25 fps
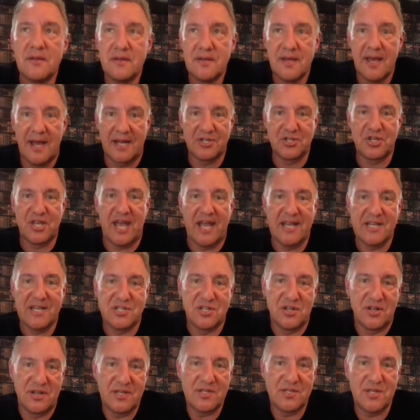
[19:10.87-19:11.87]

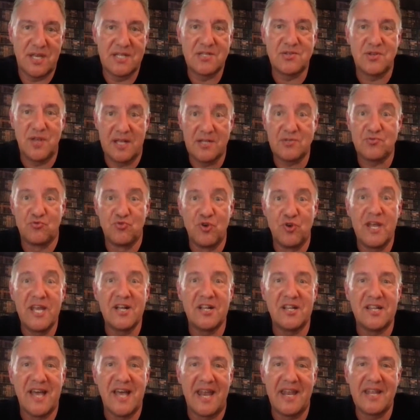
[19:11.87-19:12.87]
educational. It's
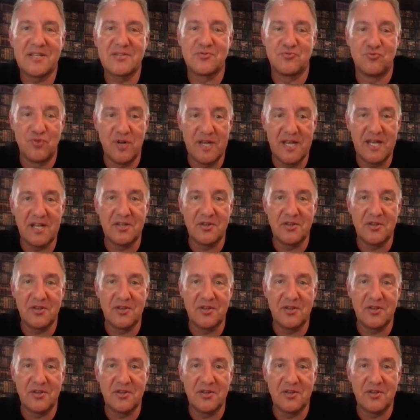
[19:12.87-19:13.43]
real. Then it's real.